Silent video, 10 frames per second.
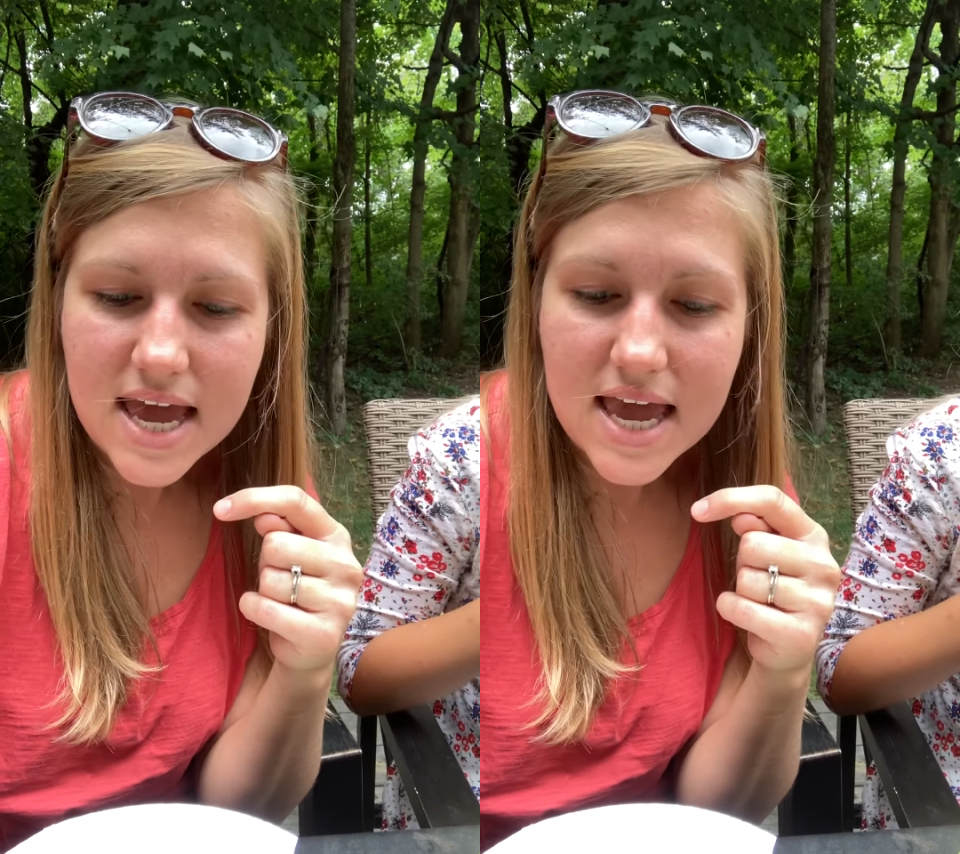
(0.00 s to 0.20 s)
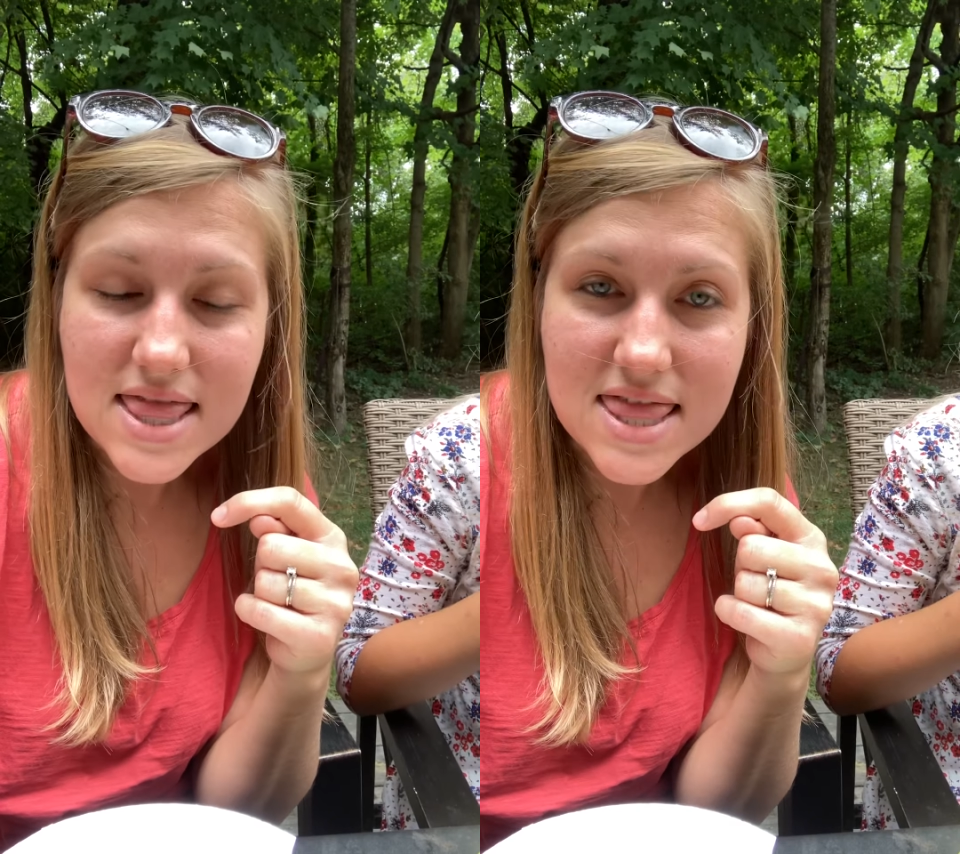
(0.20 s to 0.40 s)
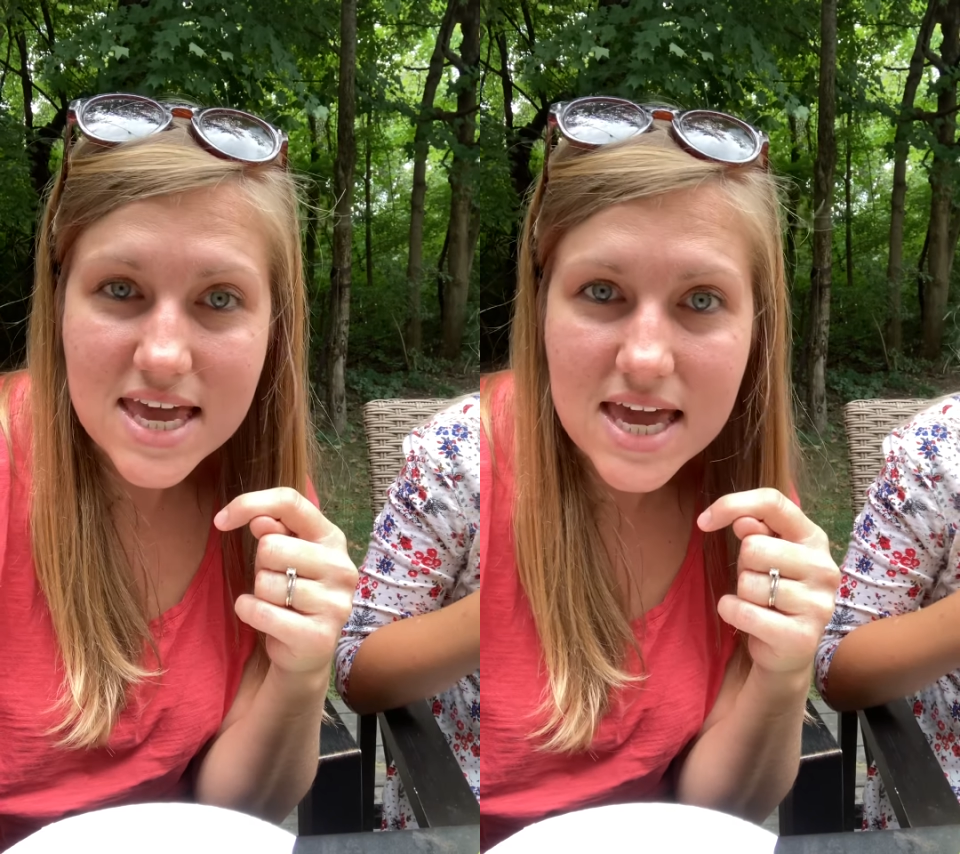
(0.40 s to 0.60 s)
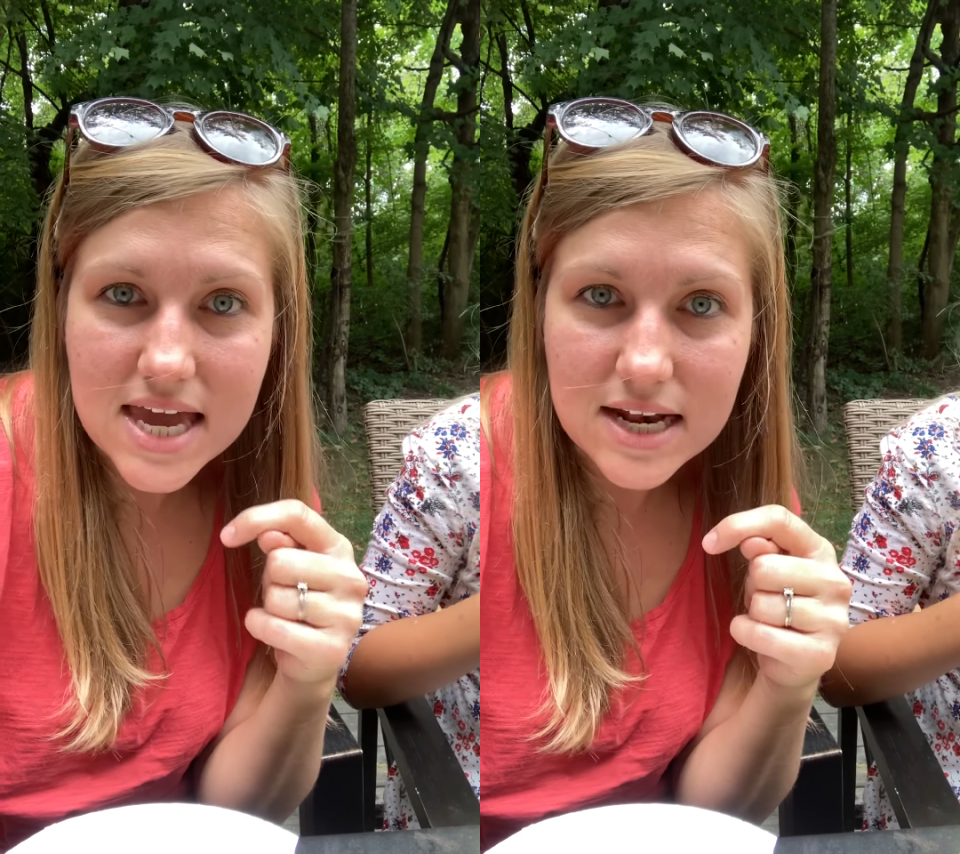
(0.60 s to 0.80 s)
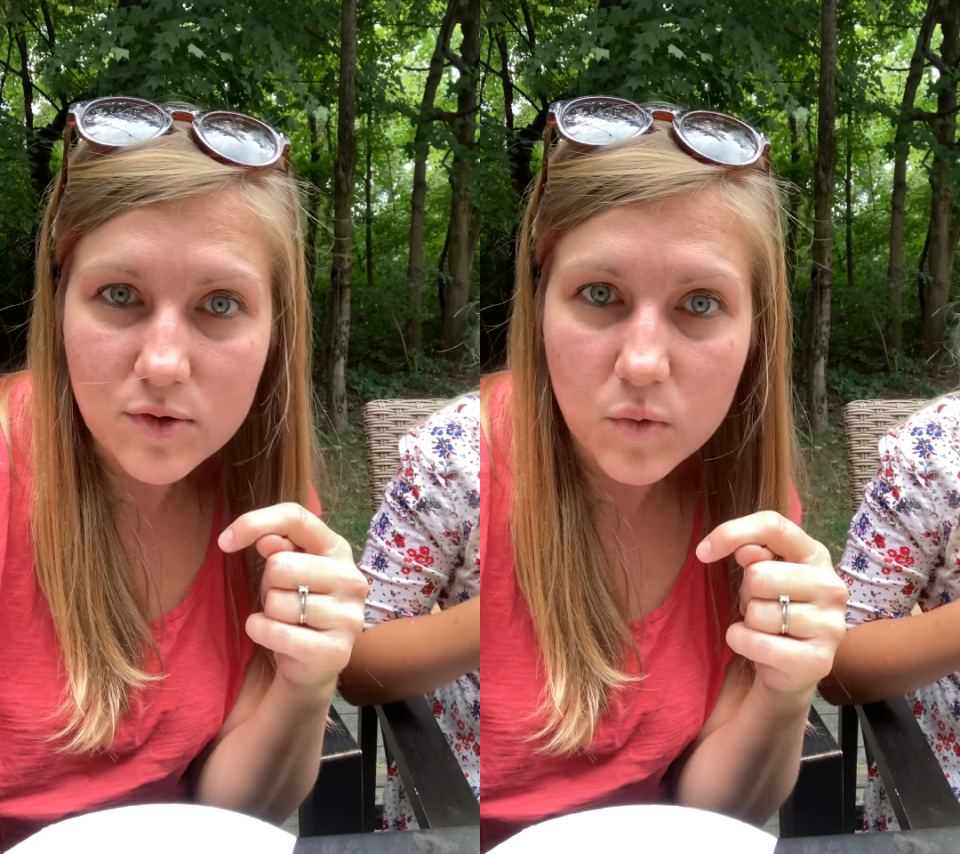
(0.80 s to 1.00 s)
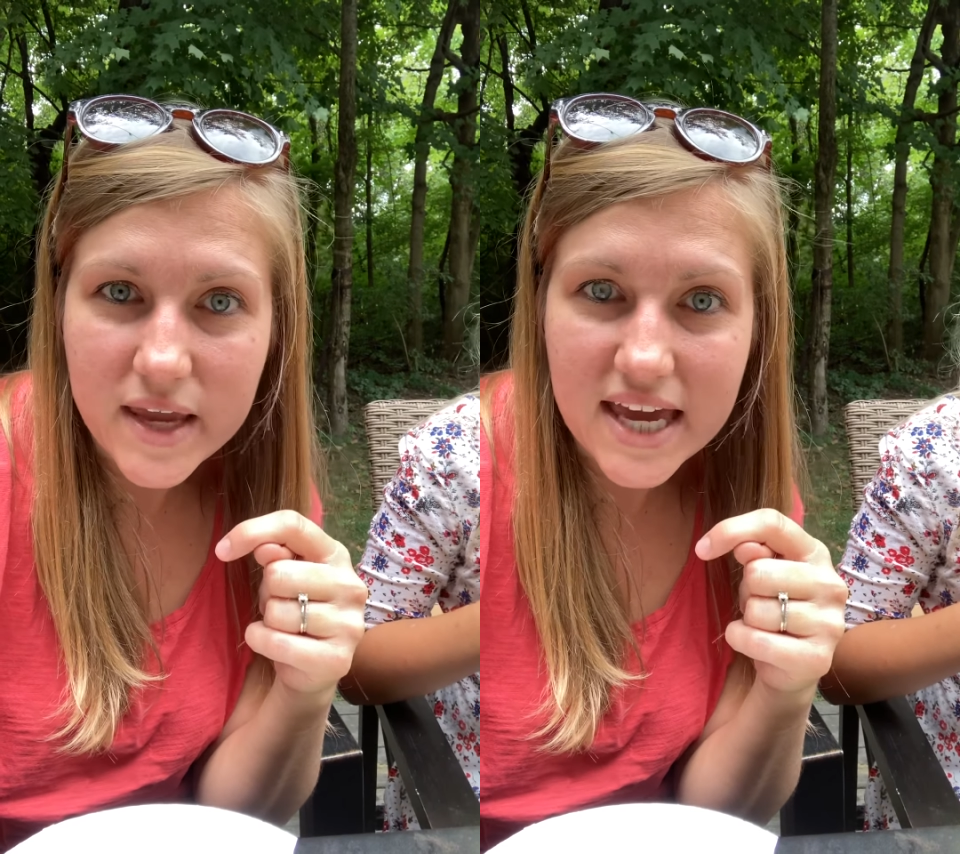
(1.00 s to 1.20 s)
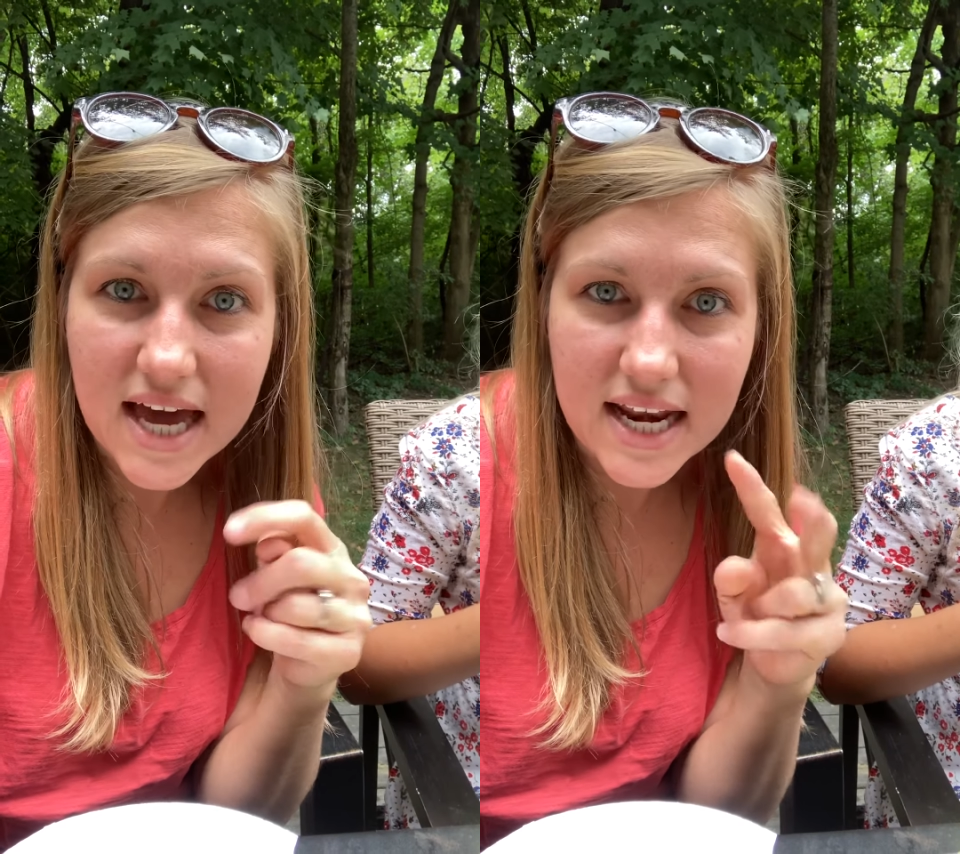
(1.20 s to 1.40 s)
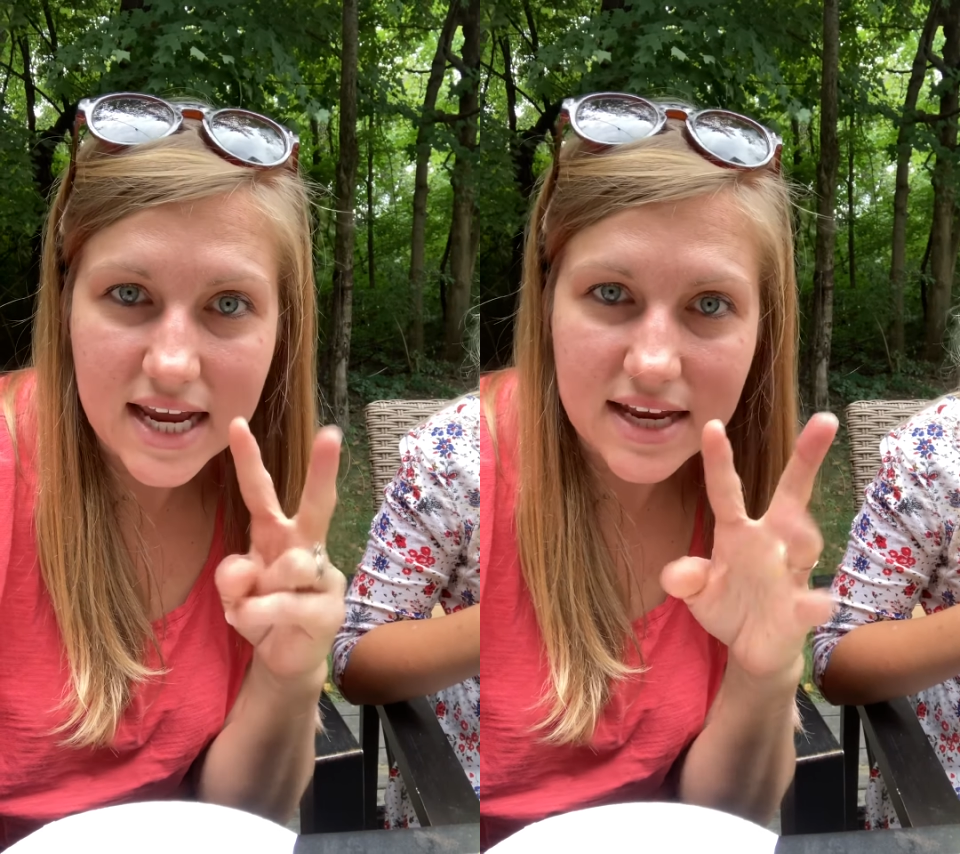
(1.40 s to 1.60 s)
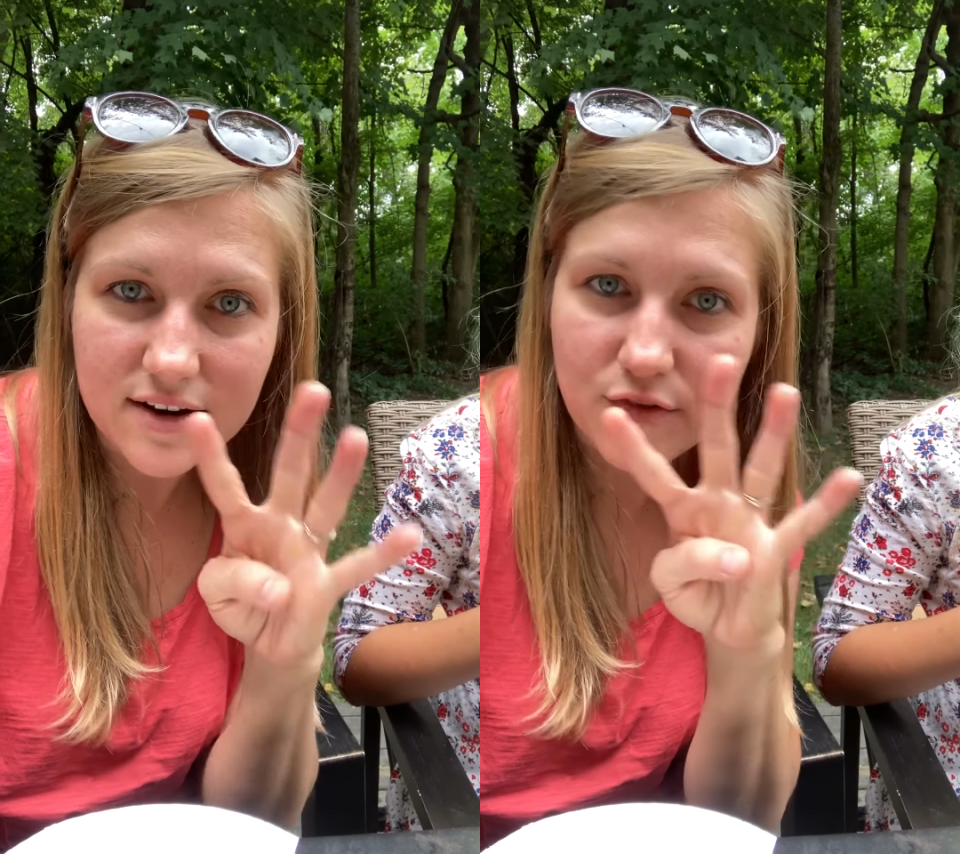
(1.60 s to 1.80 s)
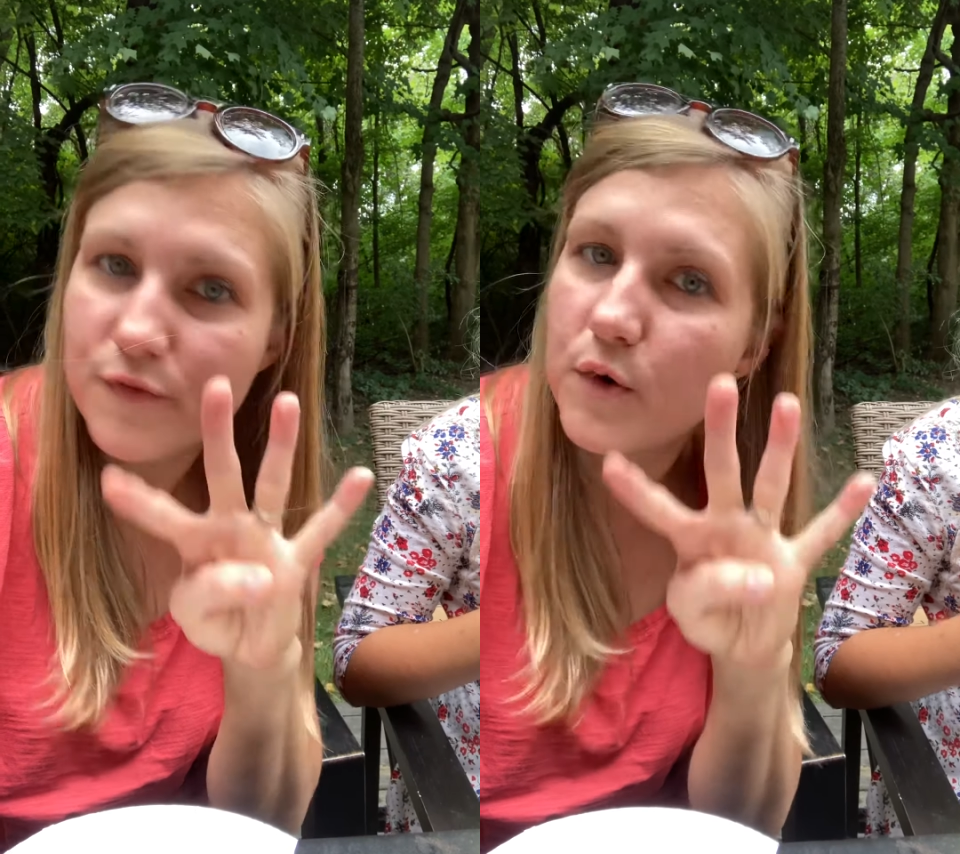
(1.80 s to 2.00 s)
and then we cut it
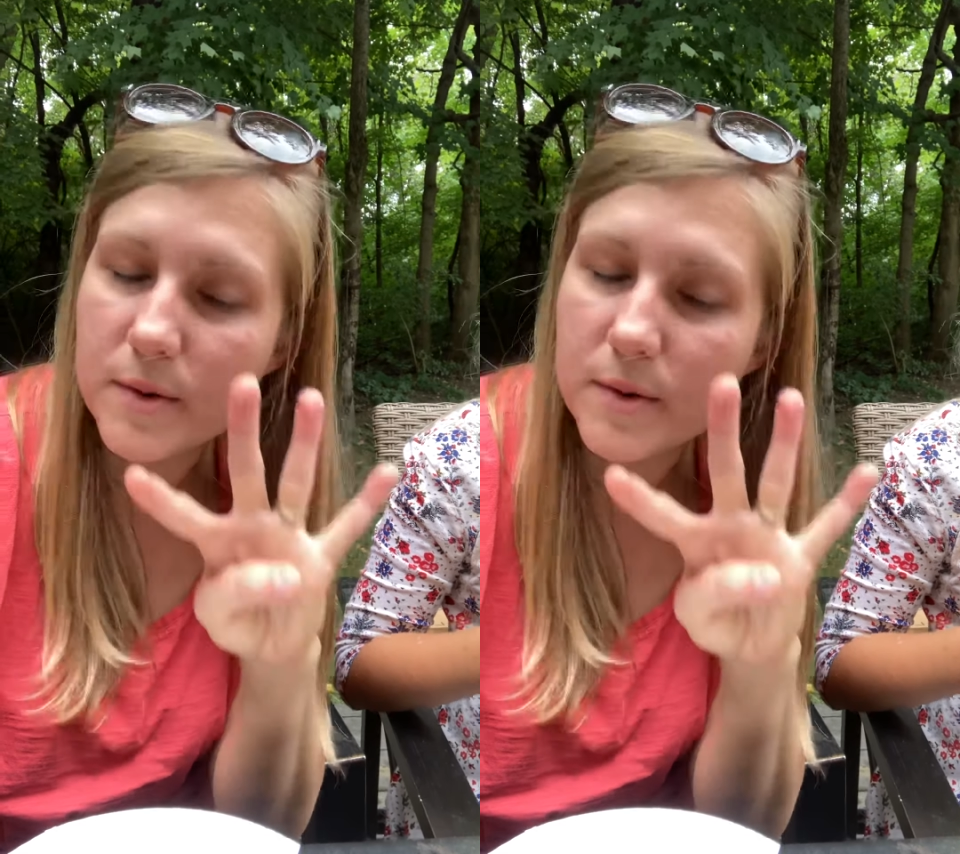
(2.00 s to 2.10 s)
into 4